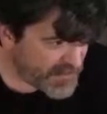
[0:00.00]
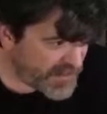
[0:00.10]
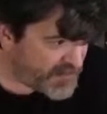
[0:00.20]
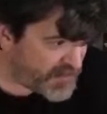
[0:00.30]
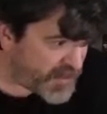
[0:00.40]

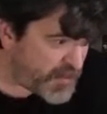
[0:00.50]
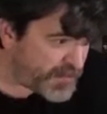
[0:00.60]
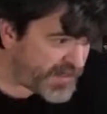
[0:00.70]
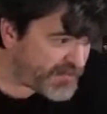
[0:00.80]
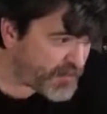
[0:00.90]
If you don't
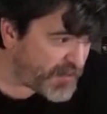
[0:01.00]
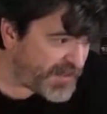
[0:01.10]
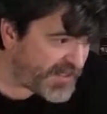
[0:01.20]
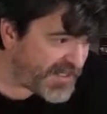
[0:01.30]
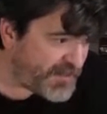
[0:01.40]
play for
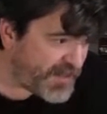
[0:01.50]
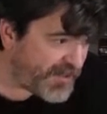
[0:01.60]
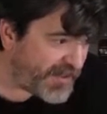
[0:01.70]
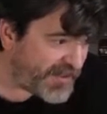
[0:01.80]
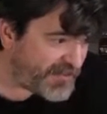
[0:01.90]
one day, you know it.